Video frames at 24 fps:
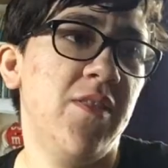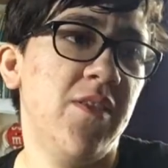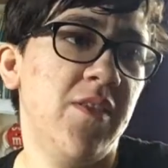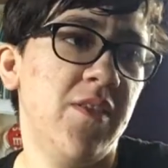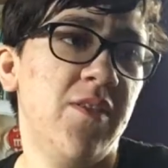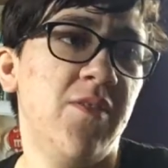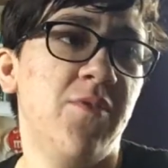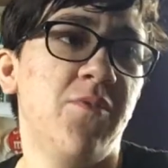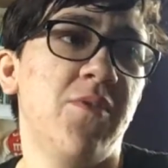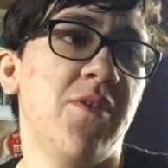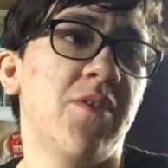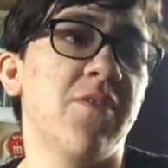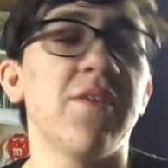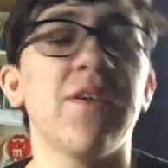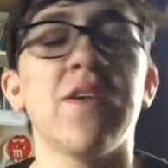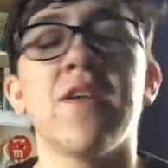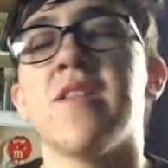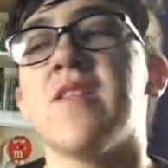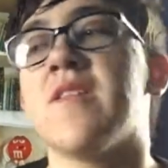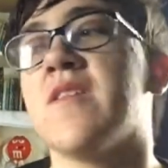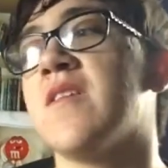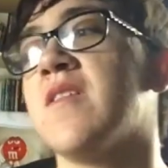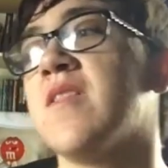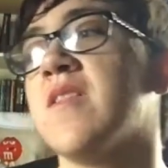this Will
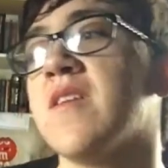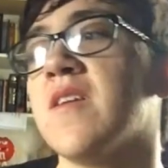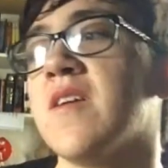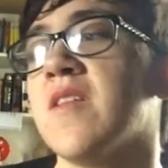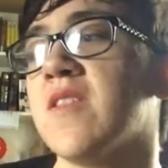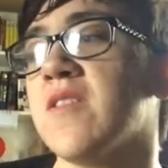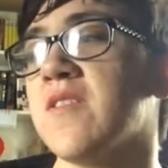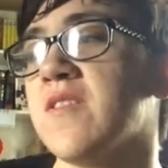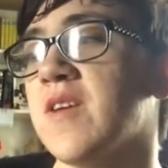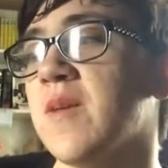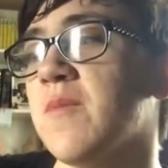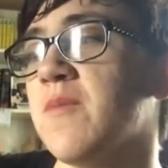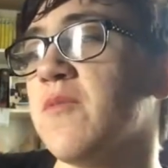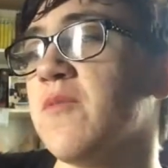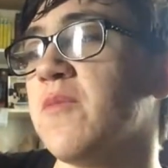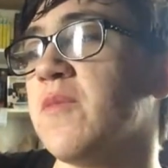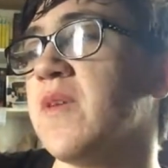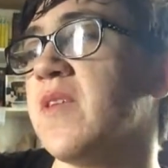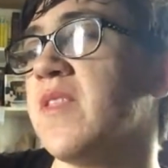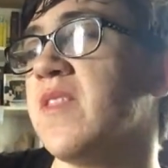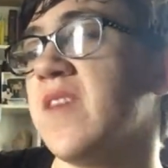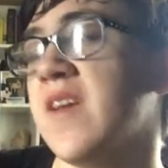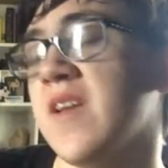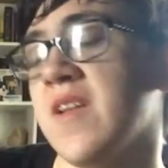Grayson, and then the other chapter would
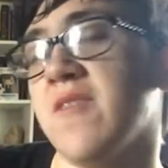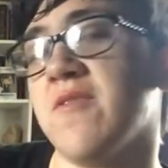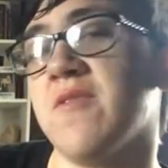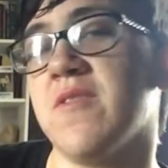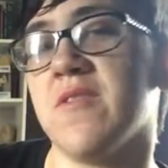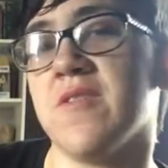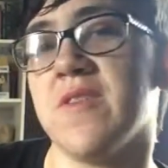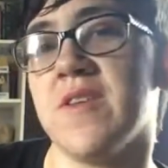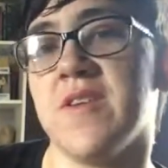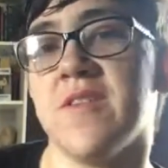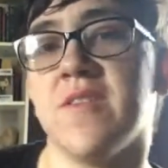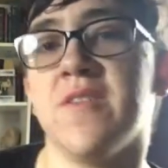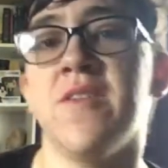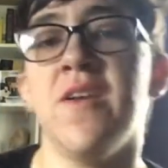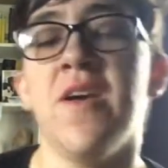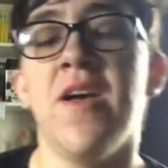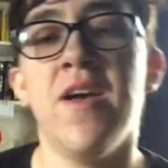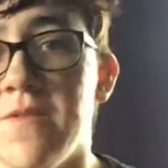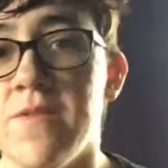be that Will Grayson.